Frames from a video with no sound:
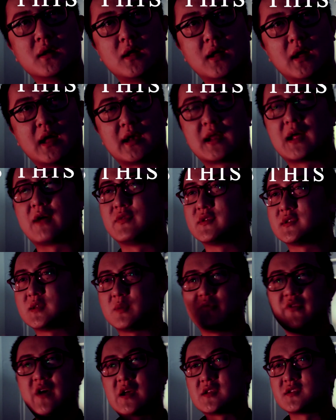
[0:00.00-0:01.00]
And I have the same
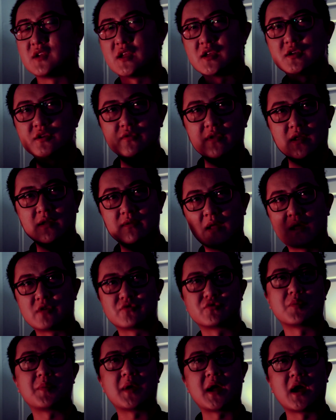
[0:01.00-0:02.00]
fascination that
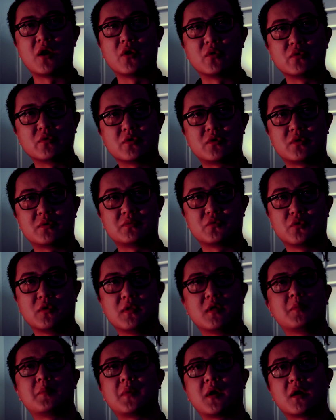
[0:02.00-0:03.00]
Ezra Pound or
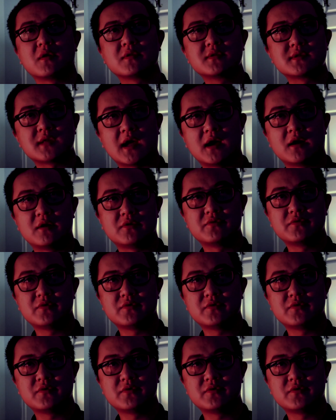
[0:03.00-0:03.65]
Roland Barthes have.